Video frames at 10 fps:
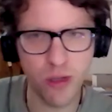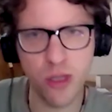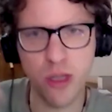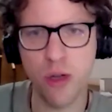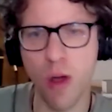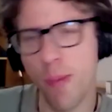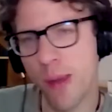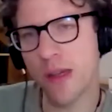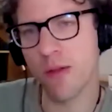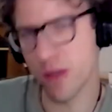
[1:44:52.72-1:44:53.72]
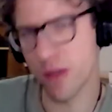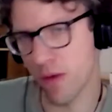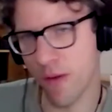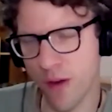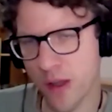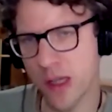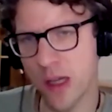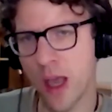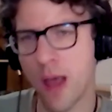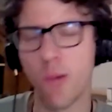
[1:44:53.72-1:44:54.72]
to stop it or to reverse
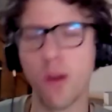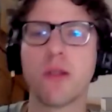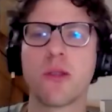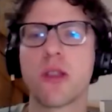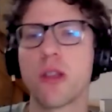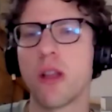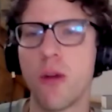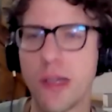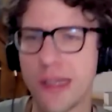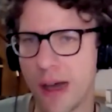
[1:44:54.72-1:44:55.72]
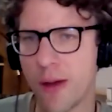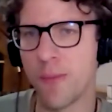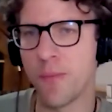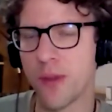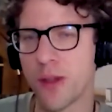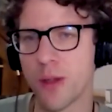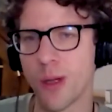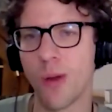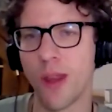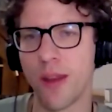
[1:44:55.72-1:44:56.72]
it, but to slow it down, to
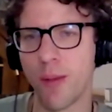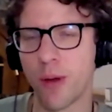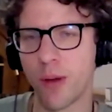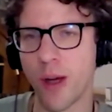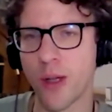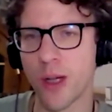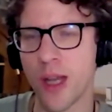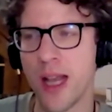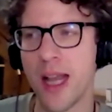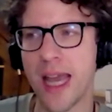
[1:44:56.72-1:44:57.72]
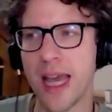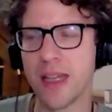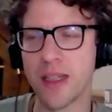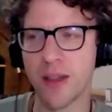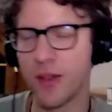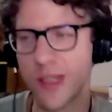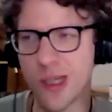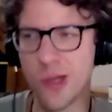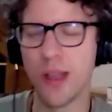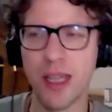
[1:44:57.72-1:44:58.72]
slow that progression. And if it's
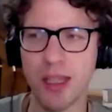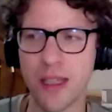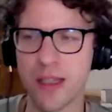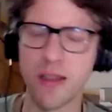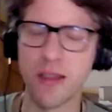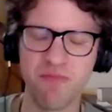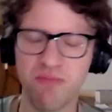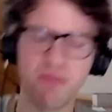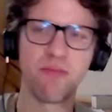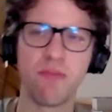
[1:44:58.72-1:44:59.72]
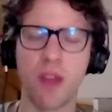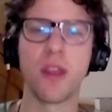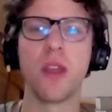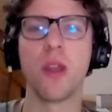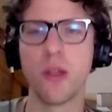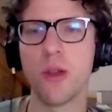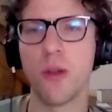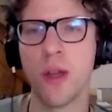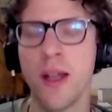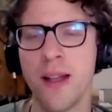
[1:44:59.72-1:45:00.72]
too late, there's nothing you can do.
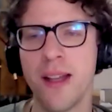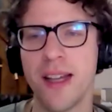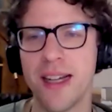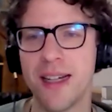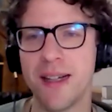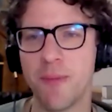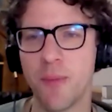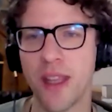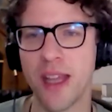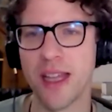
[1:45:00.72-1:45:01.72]
And